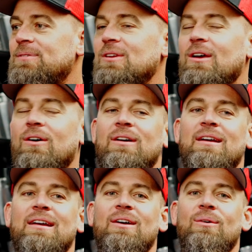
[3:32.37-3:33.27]
So
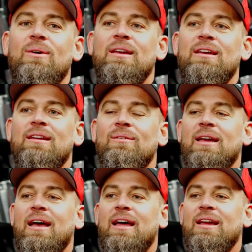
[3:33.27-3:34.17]
we
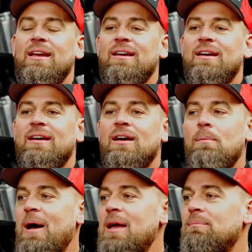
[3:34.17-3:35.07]
had
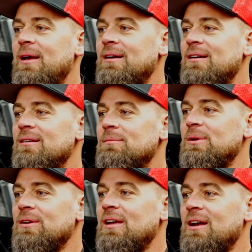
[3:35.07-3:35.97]
a pipe bender
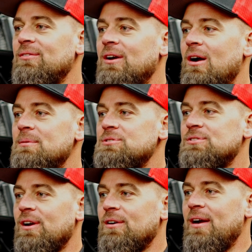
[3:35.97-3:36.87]
built out of a garbage
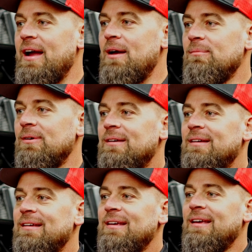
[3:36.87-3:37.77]
truck ram,
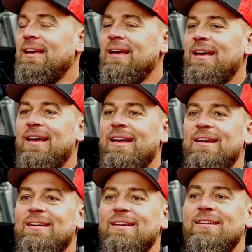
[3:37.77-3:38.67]

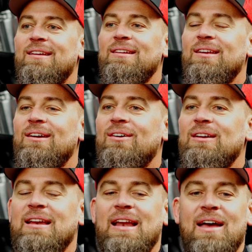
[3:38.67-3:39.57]
and,
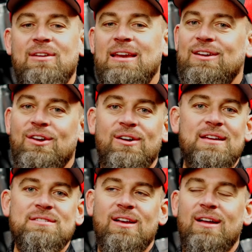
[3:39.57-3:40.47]
it didn't have any
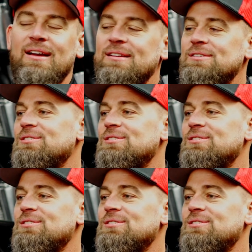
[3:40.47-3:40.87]
degrees on it.